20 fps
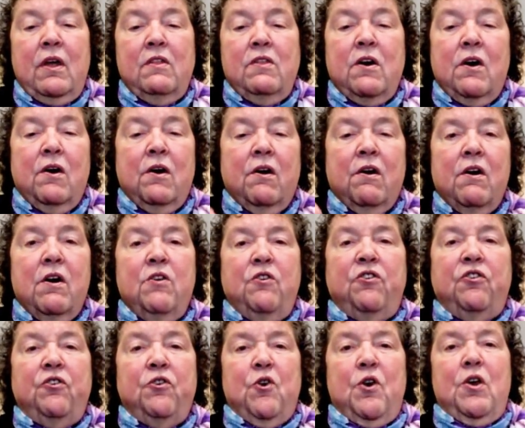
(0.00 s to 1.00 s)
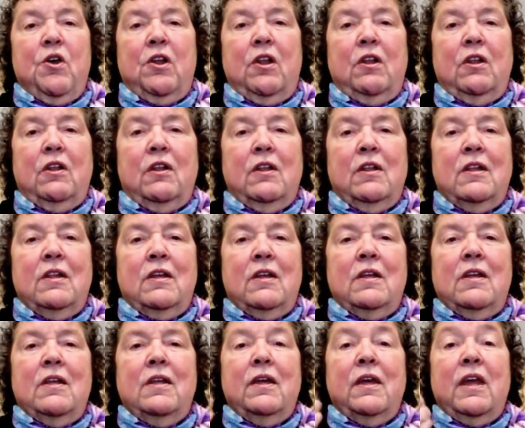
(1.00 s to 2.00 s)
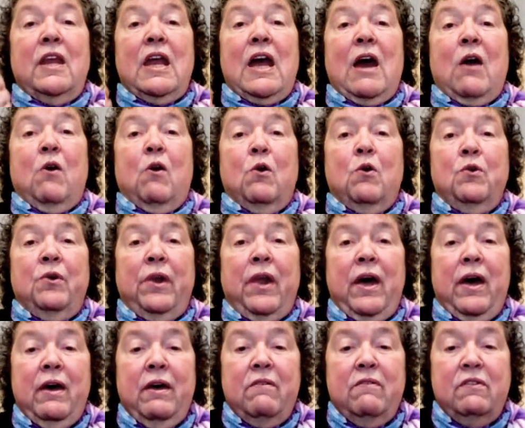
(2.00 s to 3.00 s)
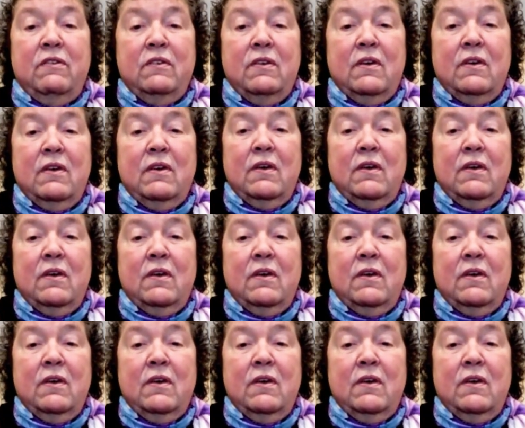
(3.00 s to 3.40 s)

the hard soil in our own lives.